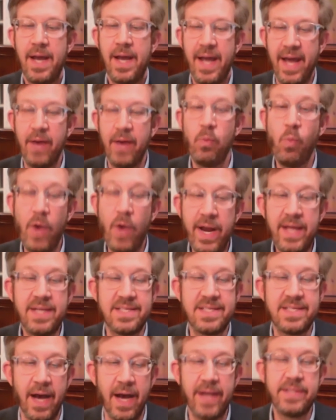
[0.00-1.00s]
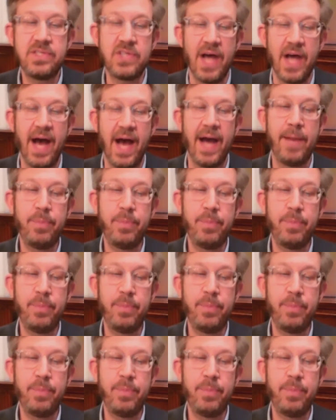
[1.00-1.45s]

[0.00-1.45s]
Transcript: And when it does, I